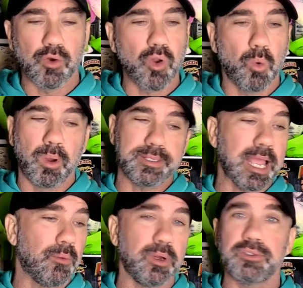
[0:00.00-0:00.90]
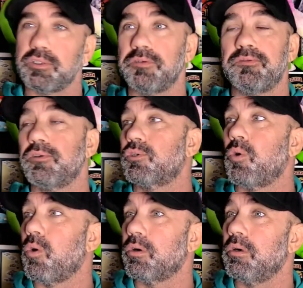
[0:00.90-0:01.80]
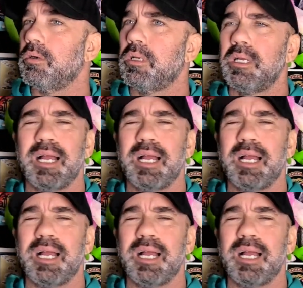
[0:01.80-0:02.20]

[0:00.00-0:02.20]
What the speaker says: don't know what that was in the first quarter.